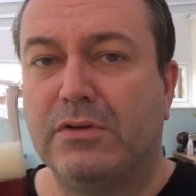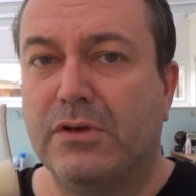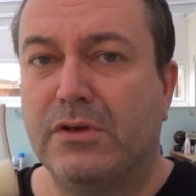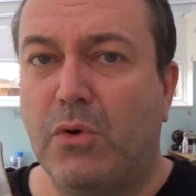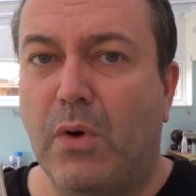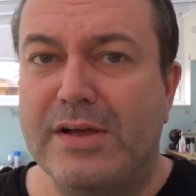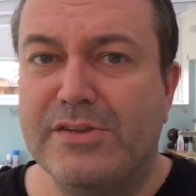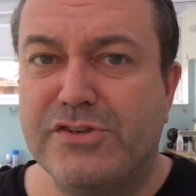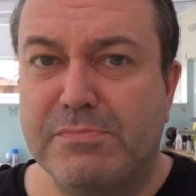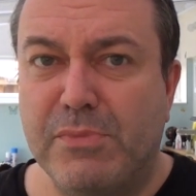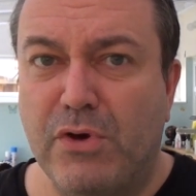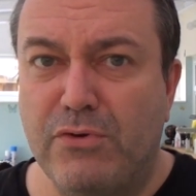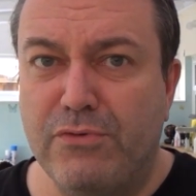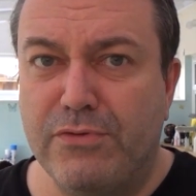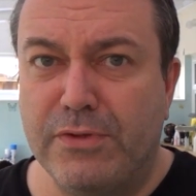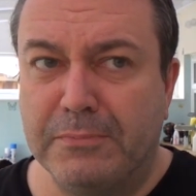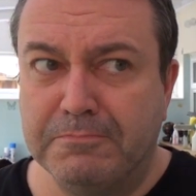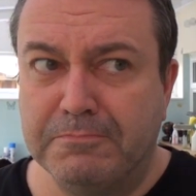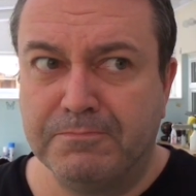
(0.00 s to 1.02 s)
Quite
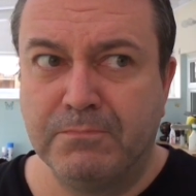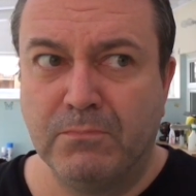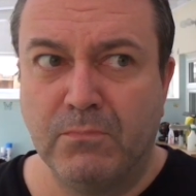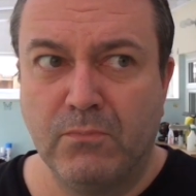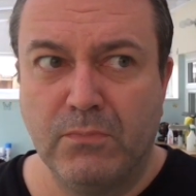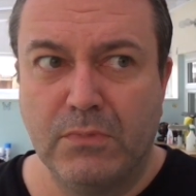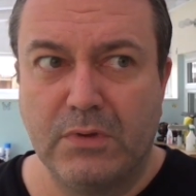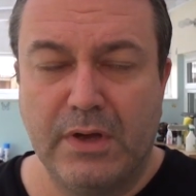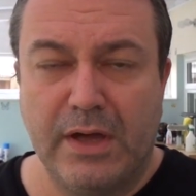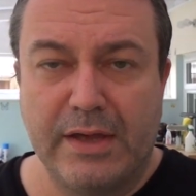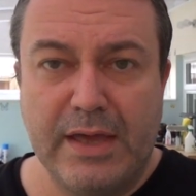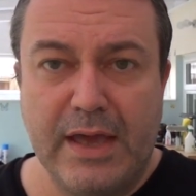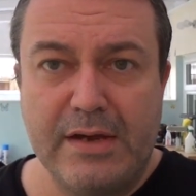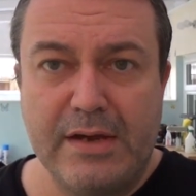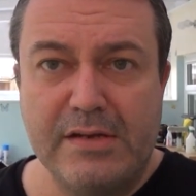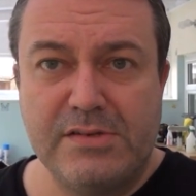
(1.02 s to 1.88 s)
smooth. Again,